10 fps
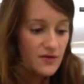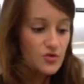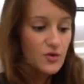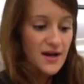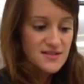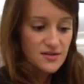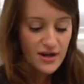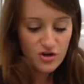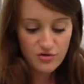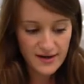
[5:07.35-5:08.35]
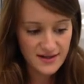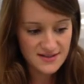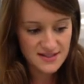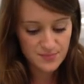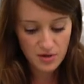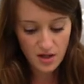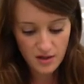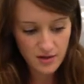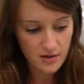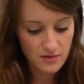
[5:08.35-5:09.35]
gave you guys all that credit at
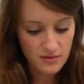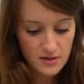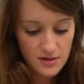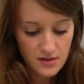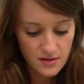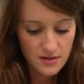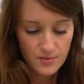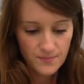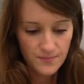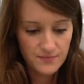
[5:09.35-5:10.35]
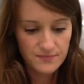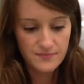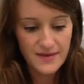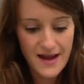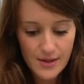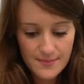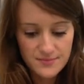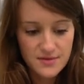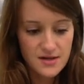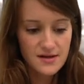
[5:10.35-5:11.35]
Ziploc? Now
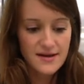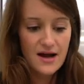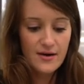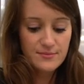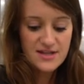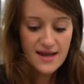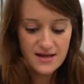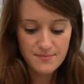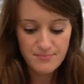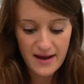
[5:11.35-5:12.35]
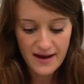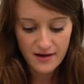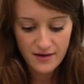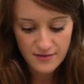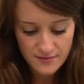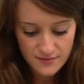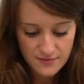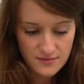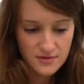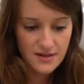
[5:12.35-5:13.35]
I'm, now I'm taking it back.
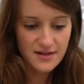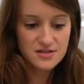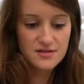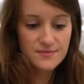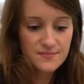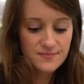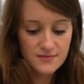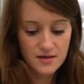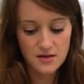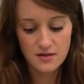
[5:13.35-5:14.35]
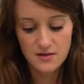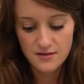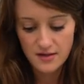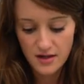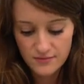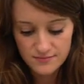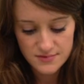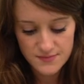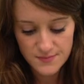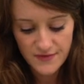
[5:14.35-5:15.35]
Actually, no,
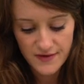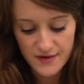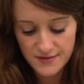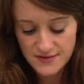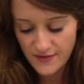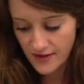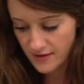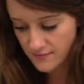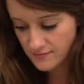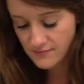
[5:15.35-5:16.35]
Fair, it's fine.